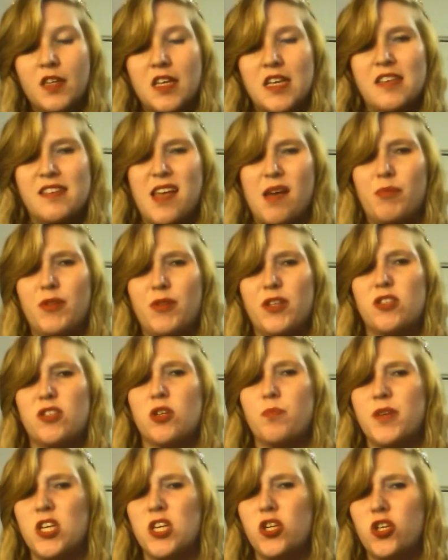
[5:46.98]
He's at
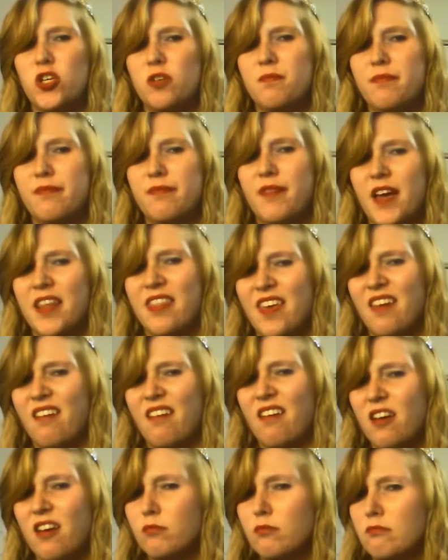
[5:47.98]
Blizzard Beach, I
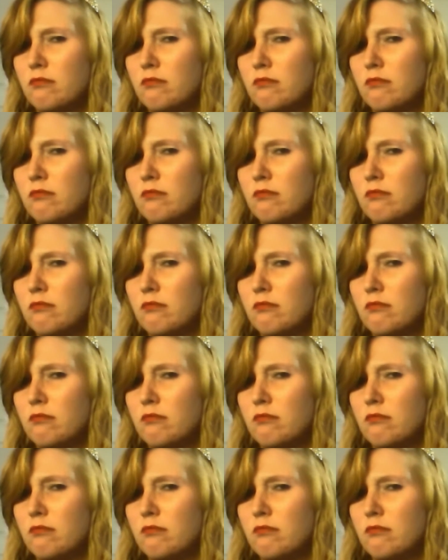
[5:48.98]
think.